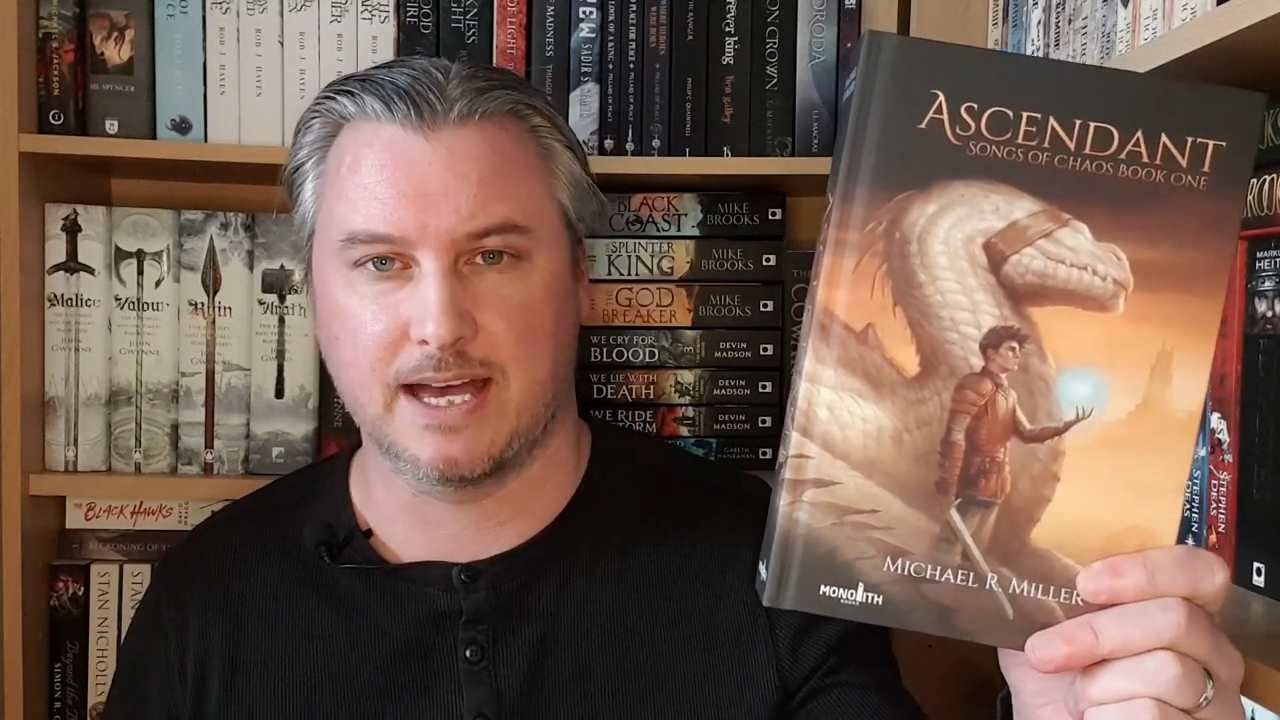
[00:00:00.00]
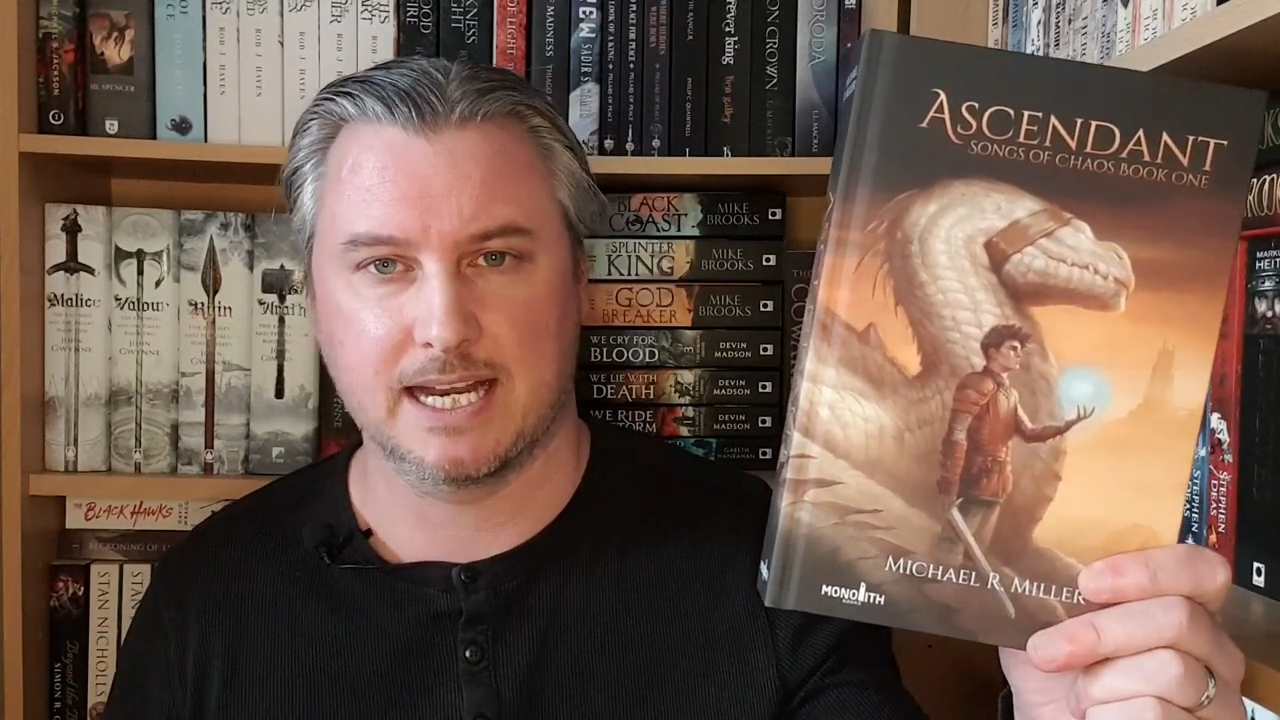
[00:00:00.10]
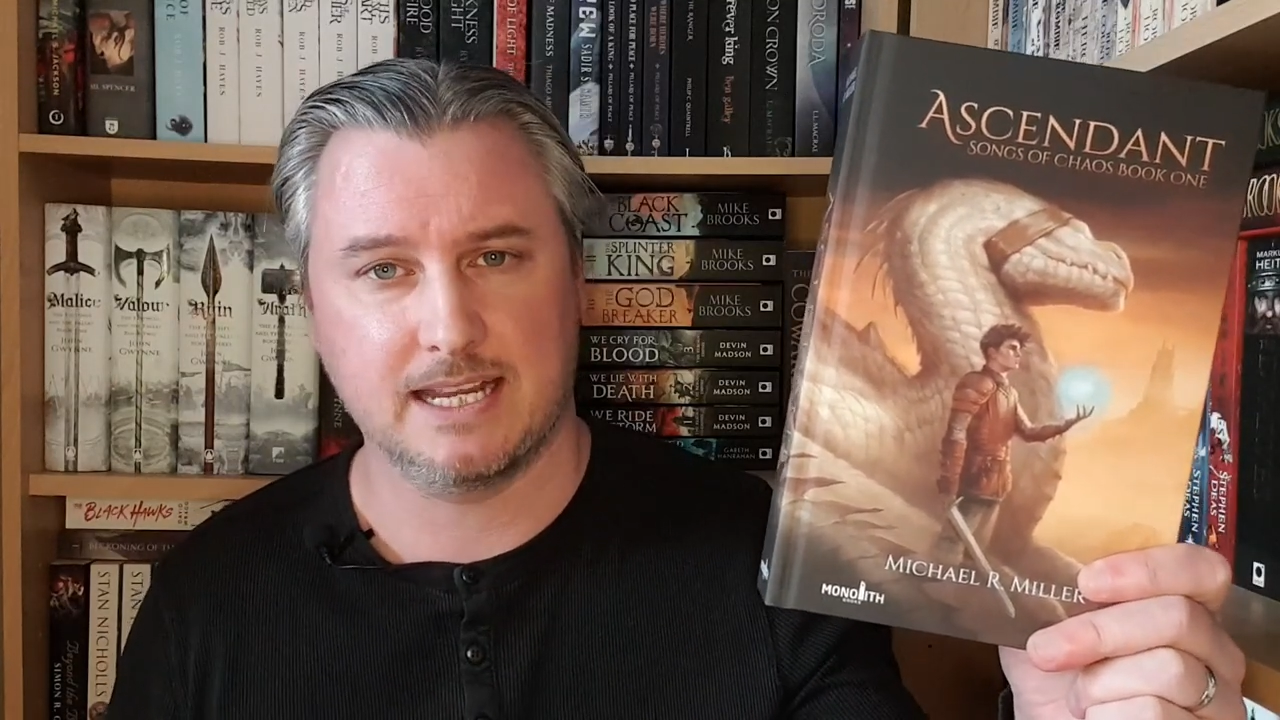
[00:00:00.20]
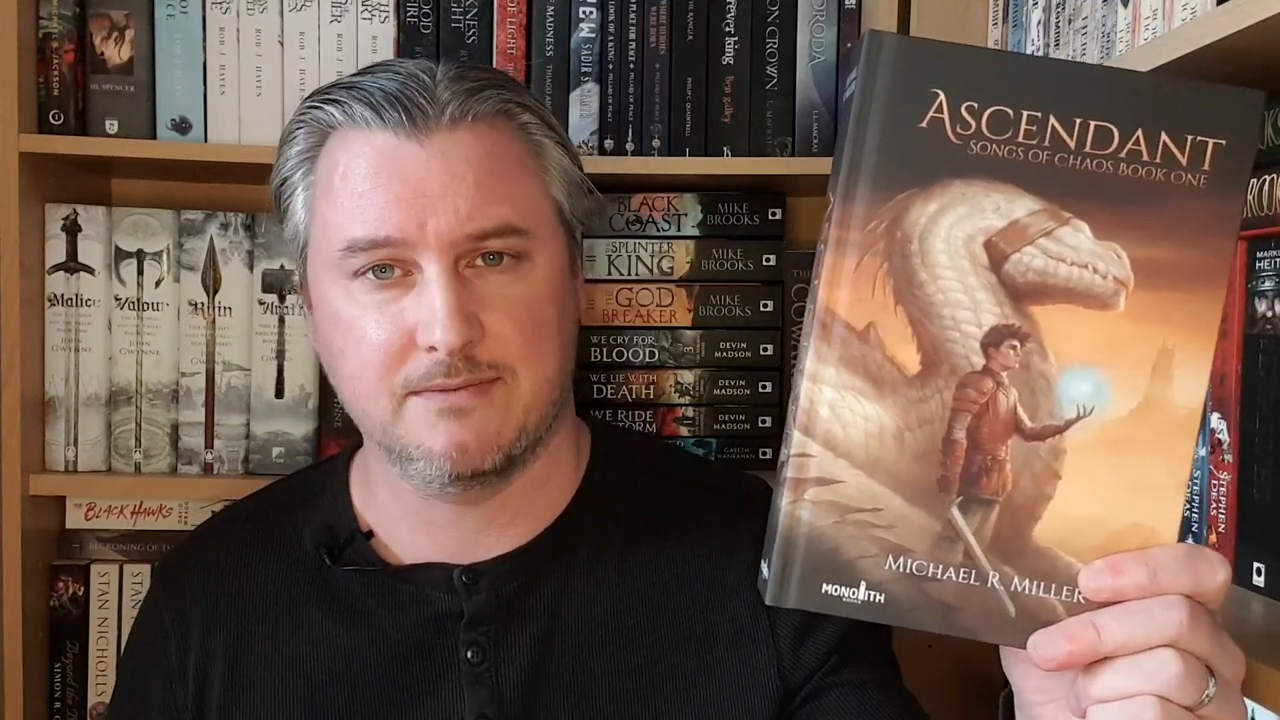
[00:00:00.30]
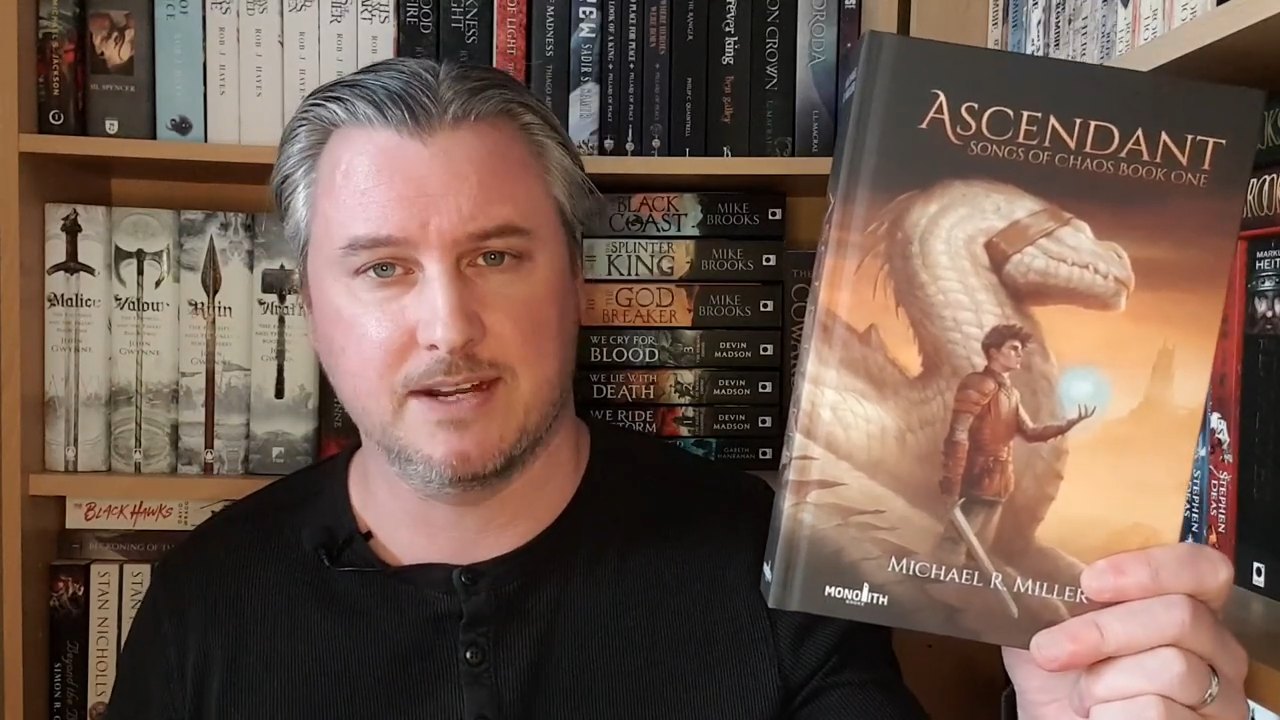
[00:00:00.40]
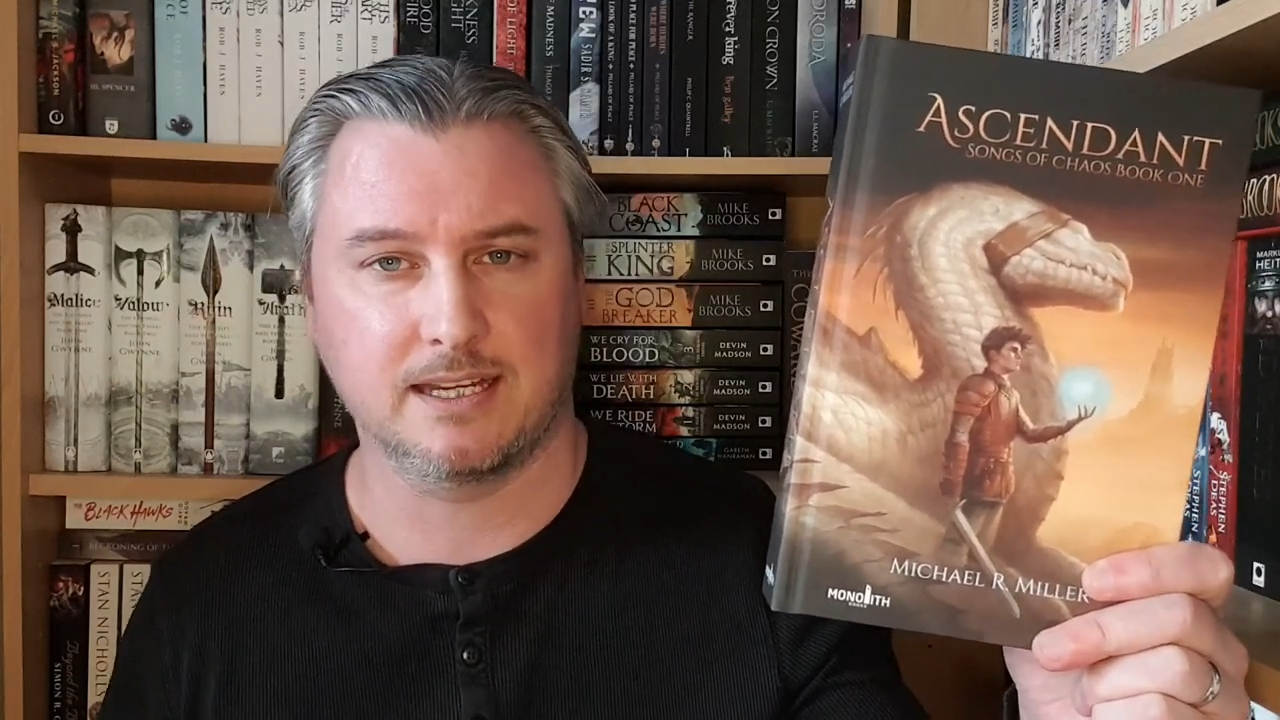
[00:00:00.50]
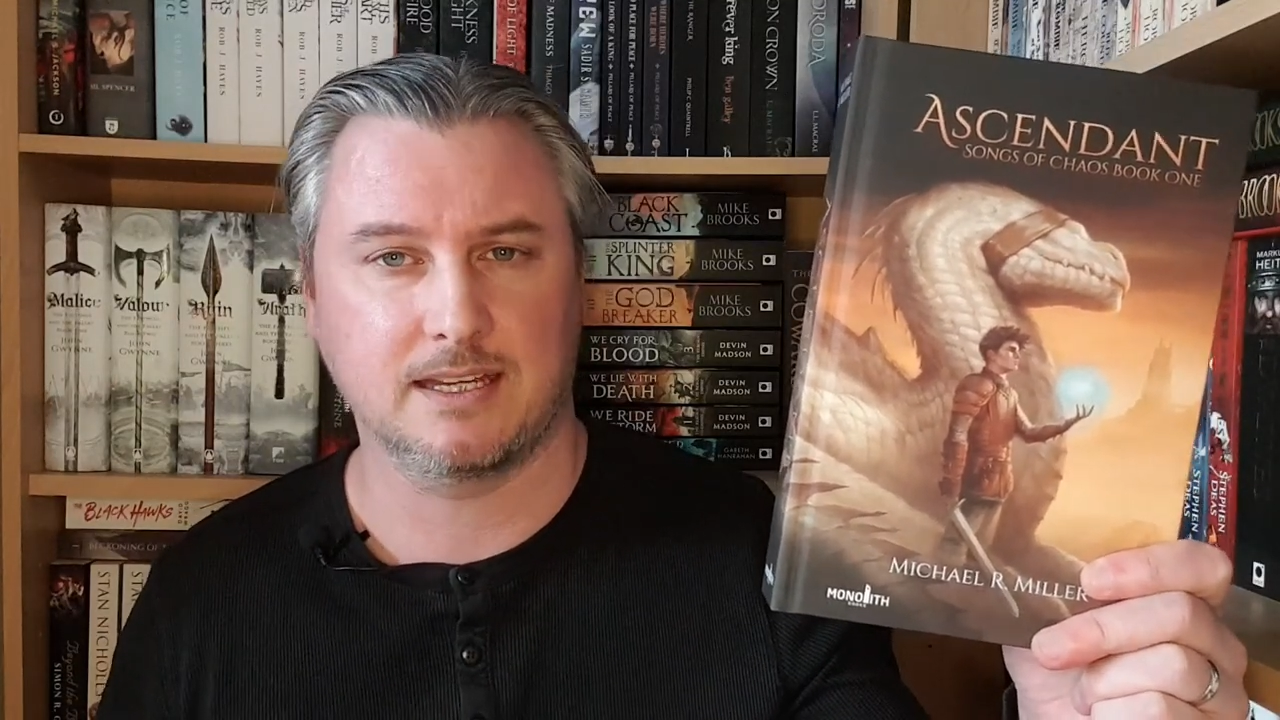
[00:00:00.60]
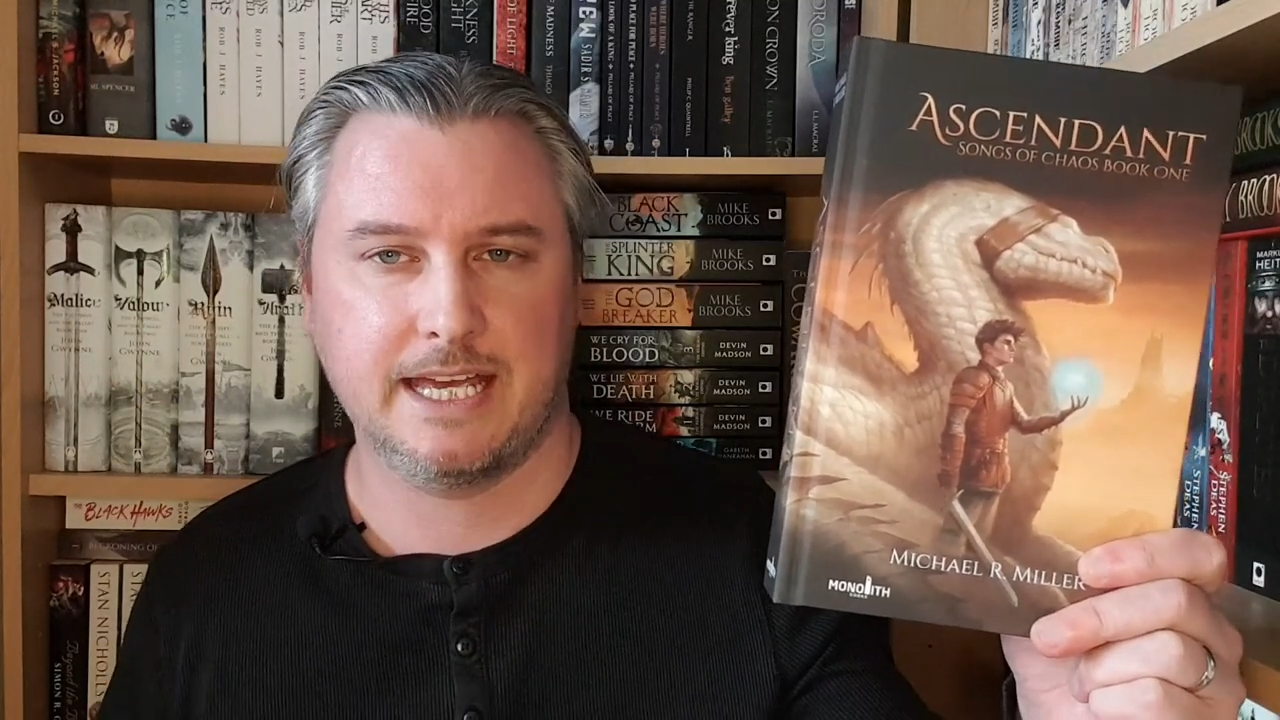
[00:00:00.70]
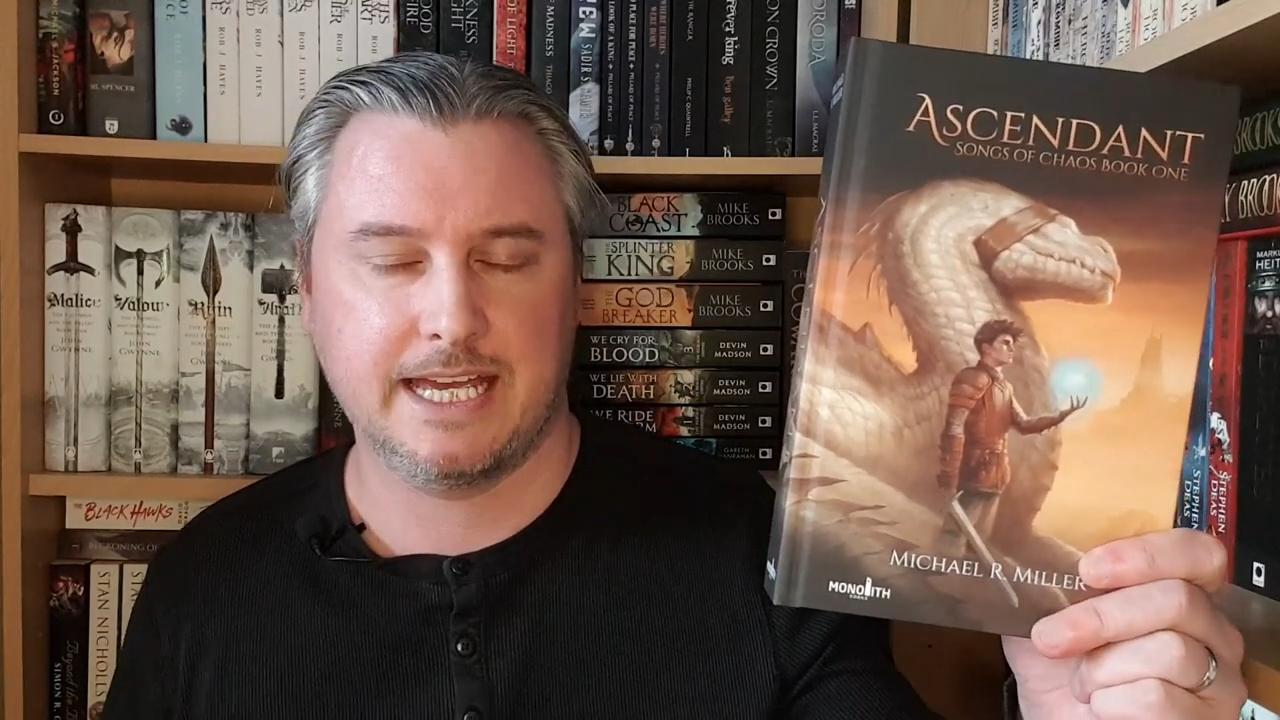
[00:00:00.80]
that evening.